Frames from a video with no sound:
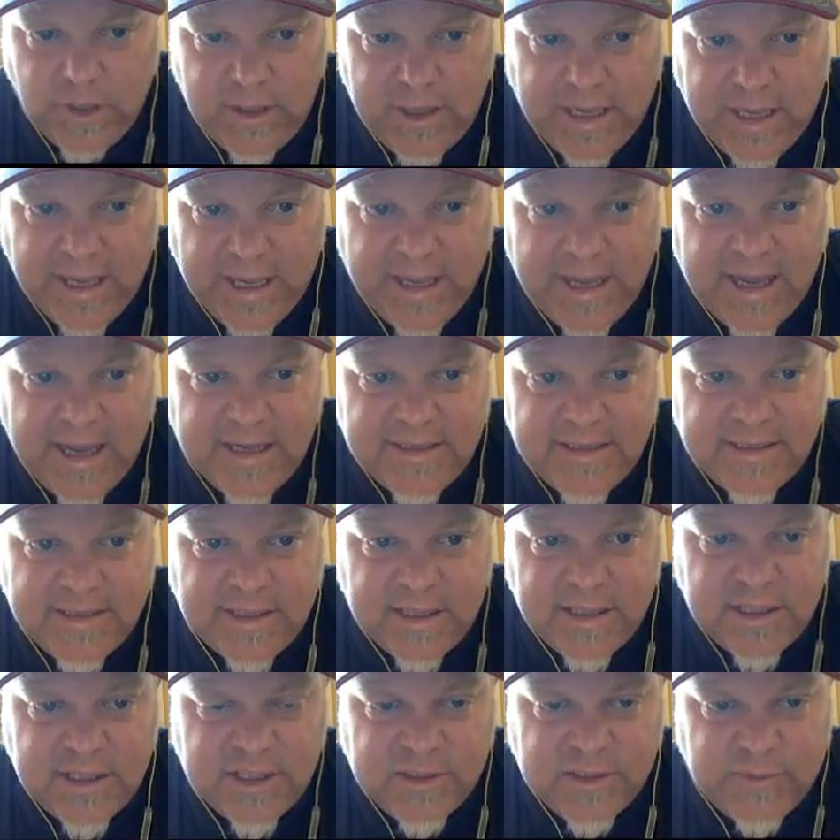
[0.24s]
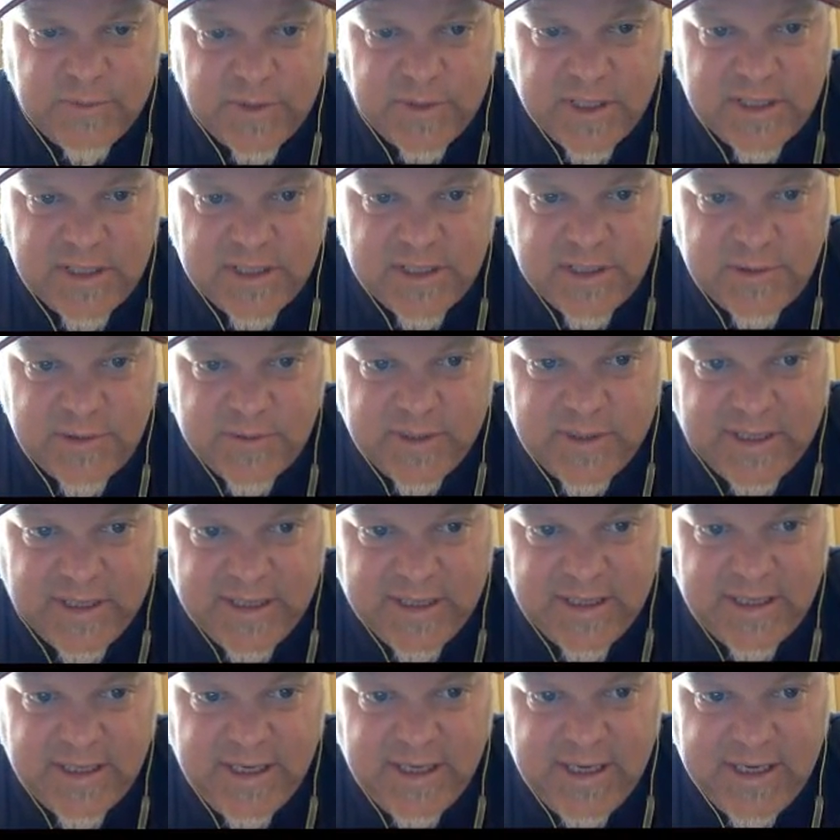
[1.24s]
Hey guys, just wanted
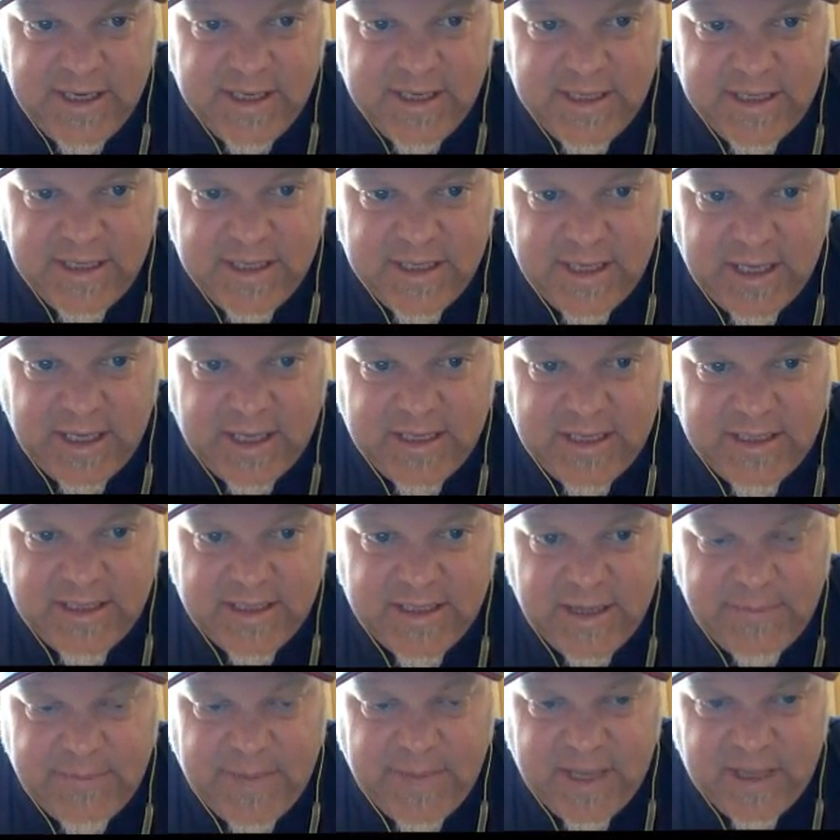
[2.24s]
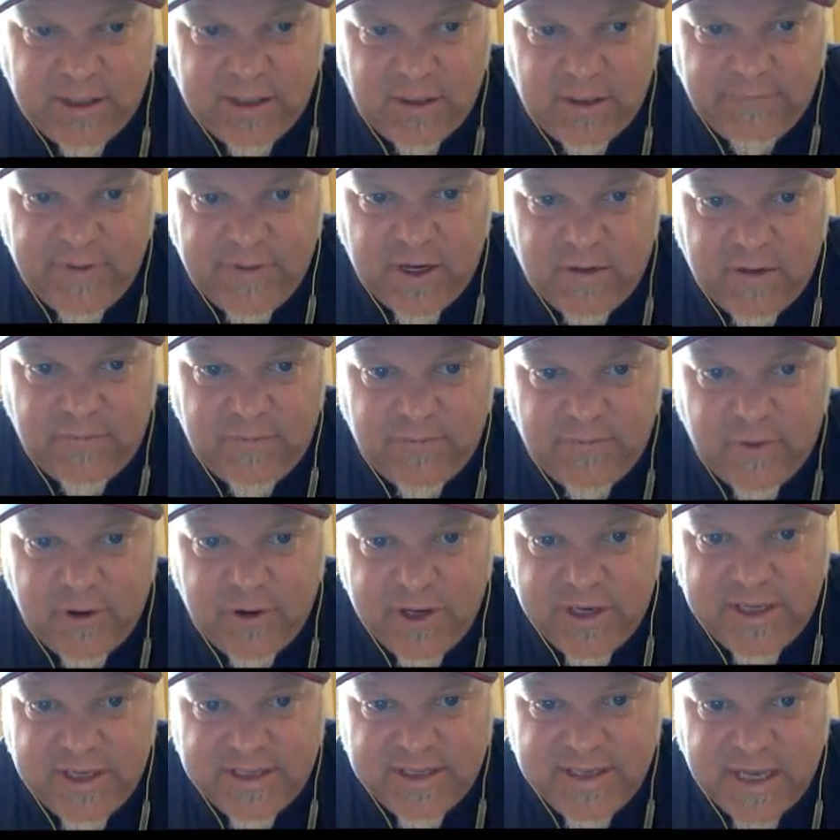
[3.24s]
to make a little video for
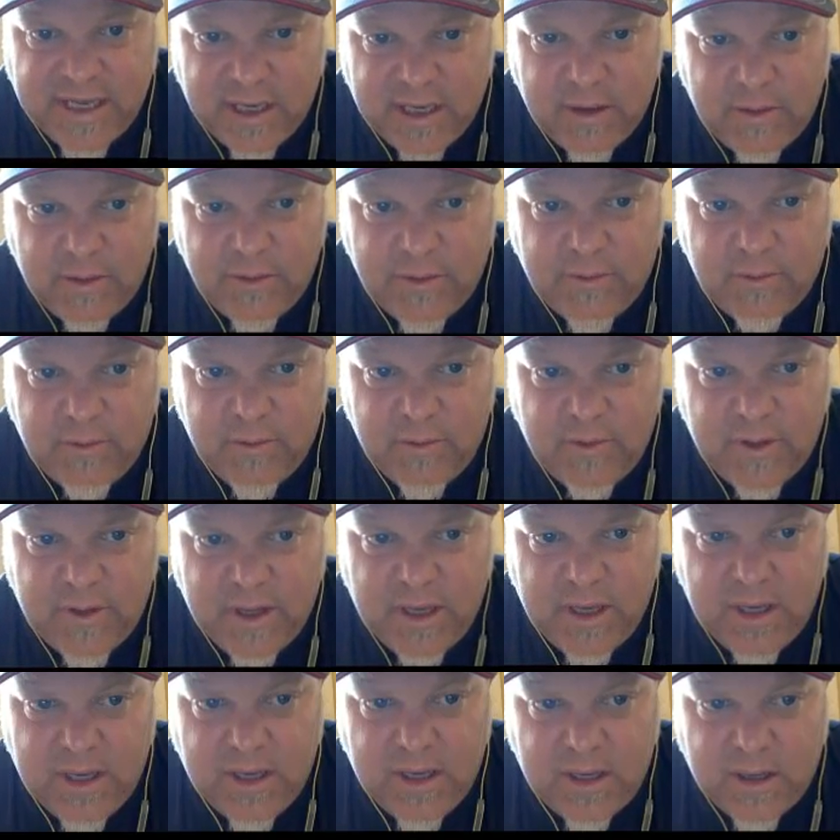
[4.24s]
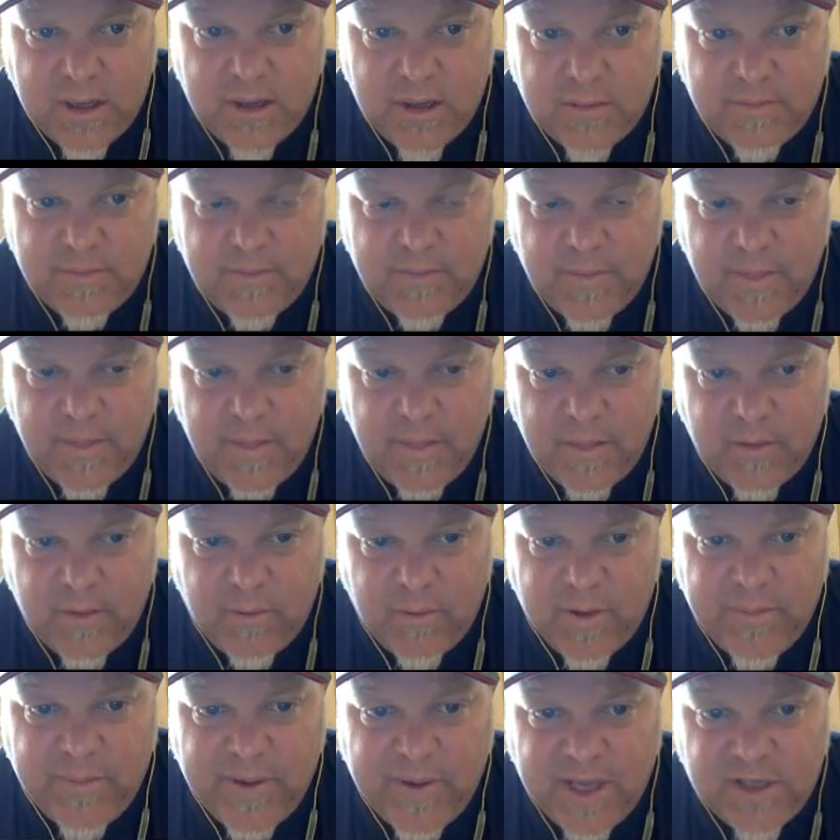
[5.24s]
you to take you through the
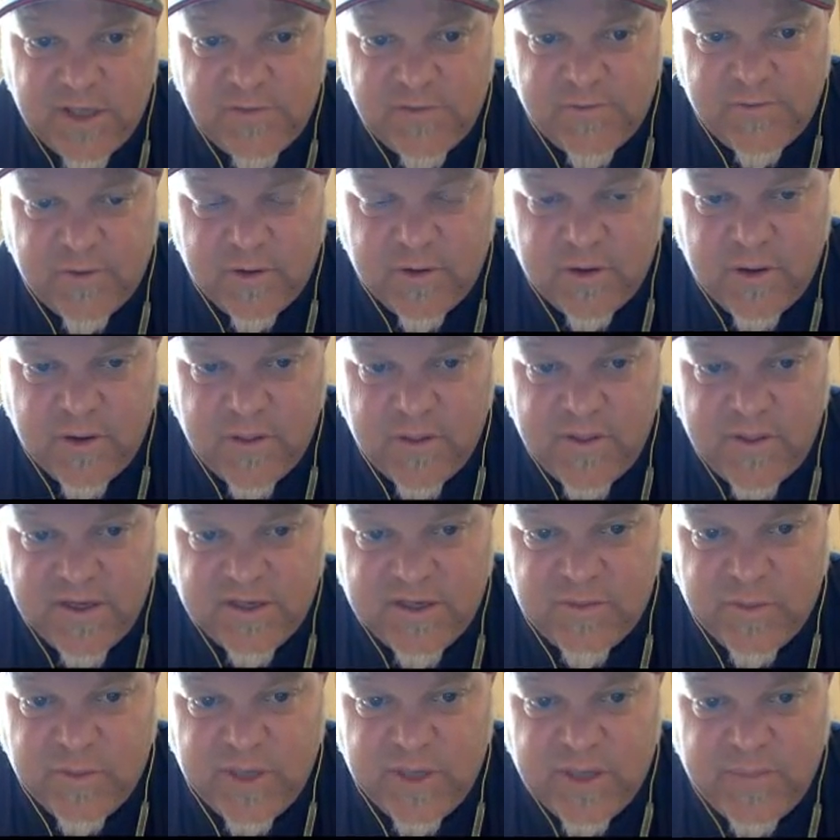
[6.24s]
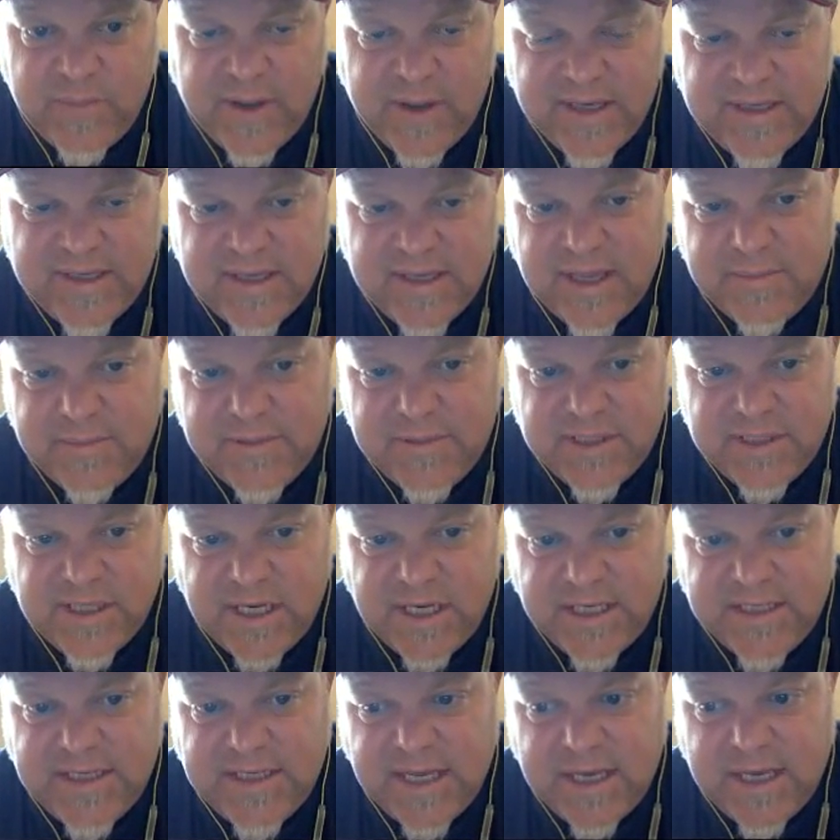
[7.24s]
webpage for this week. Basically, I'm just
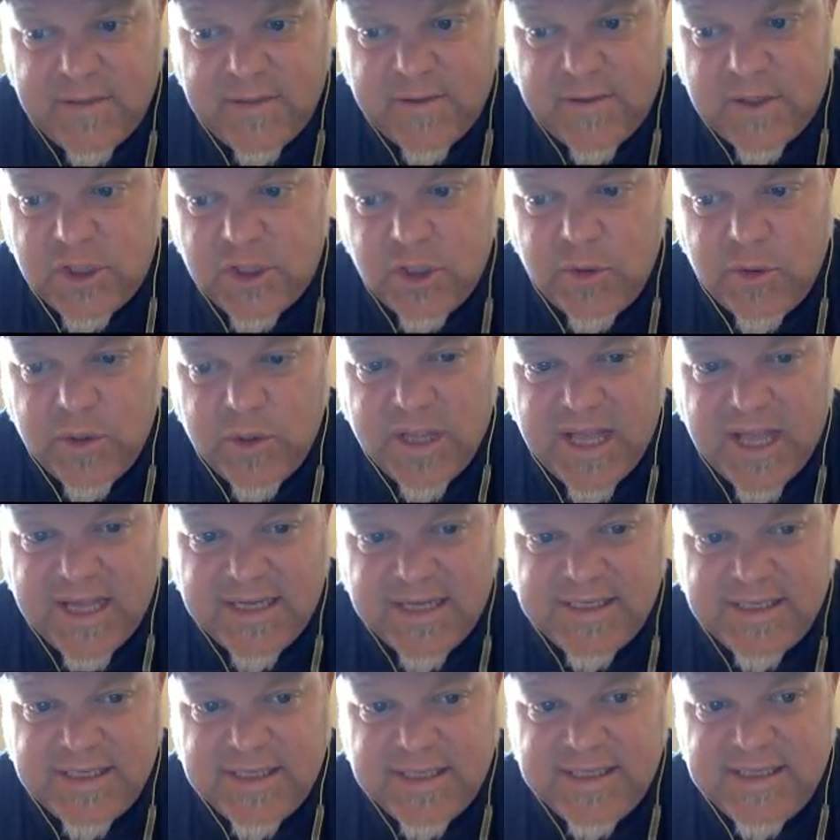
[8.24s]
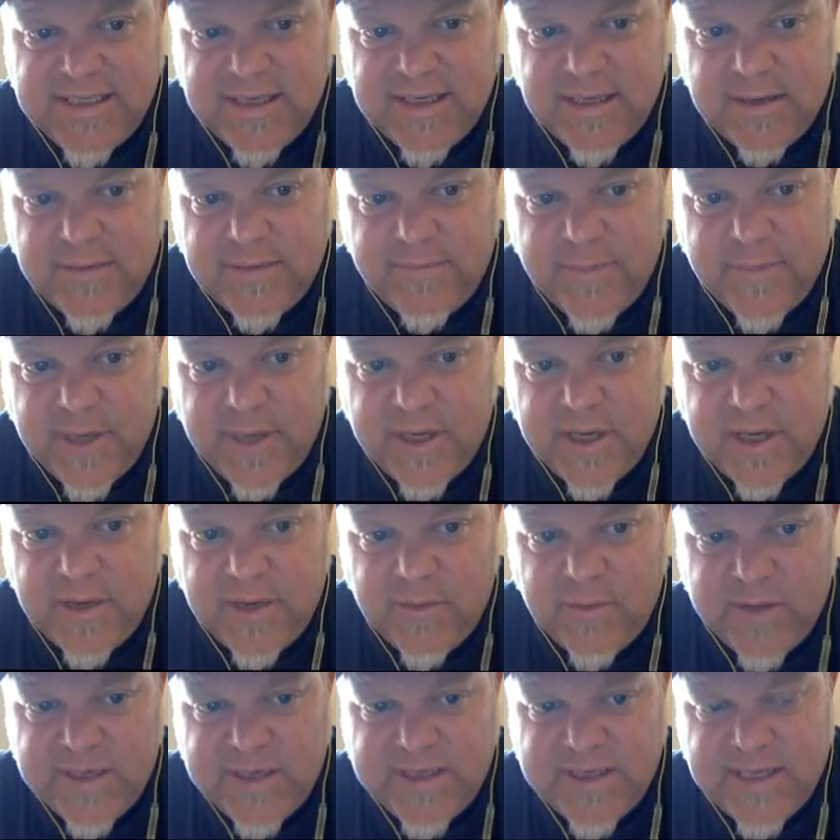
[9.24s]
going to take the two classes, Monday
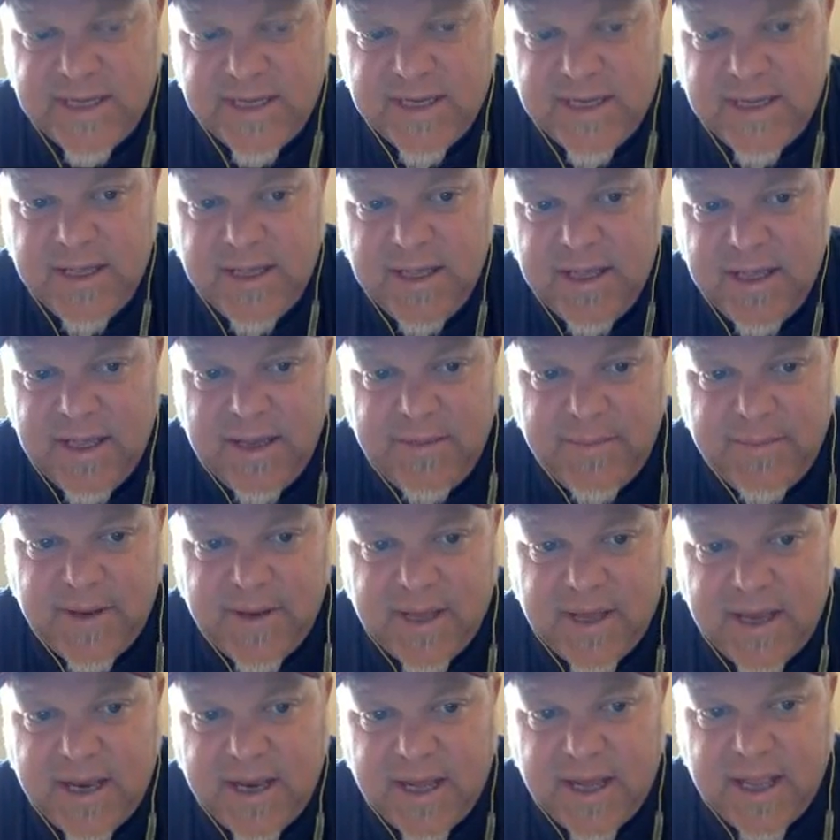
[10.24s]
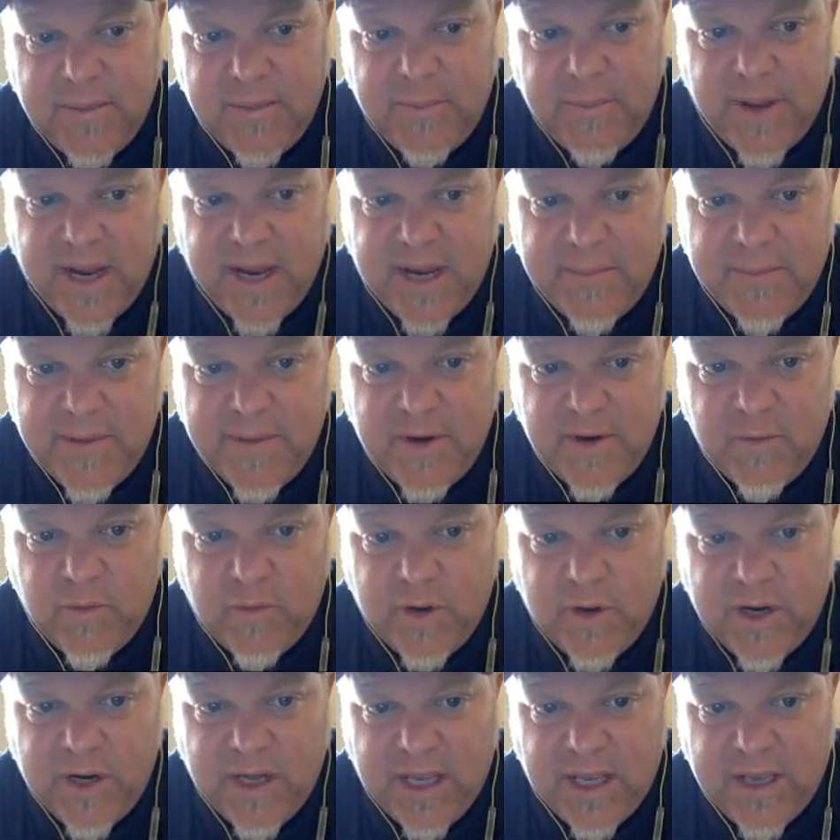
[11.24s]
and Wednesday, and I kind of combine them into
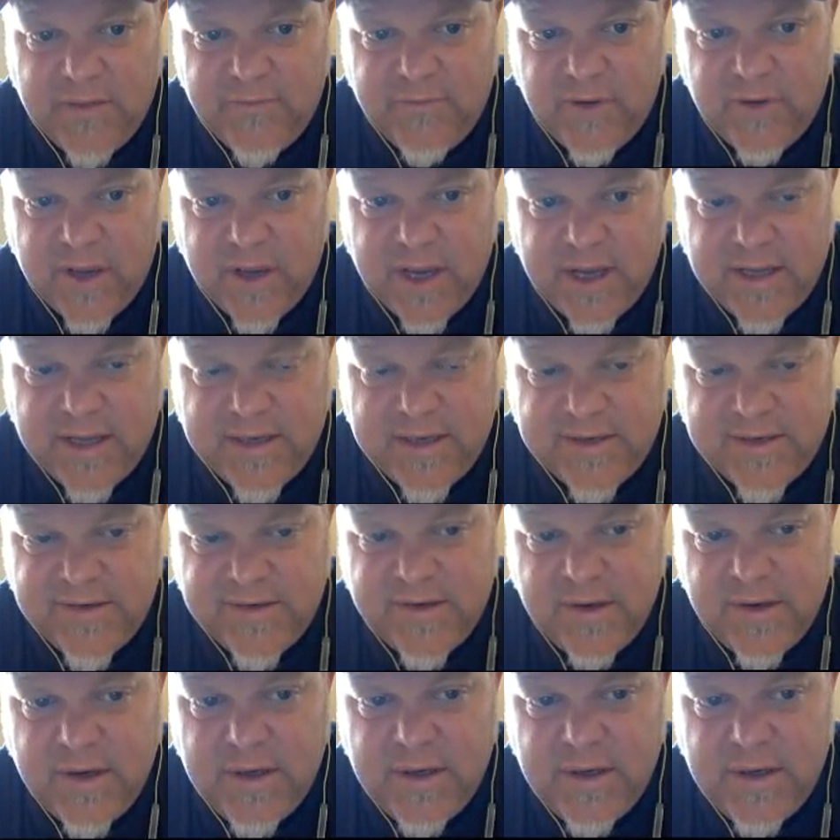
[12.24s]
one and give you guys,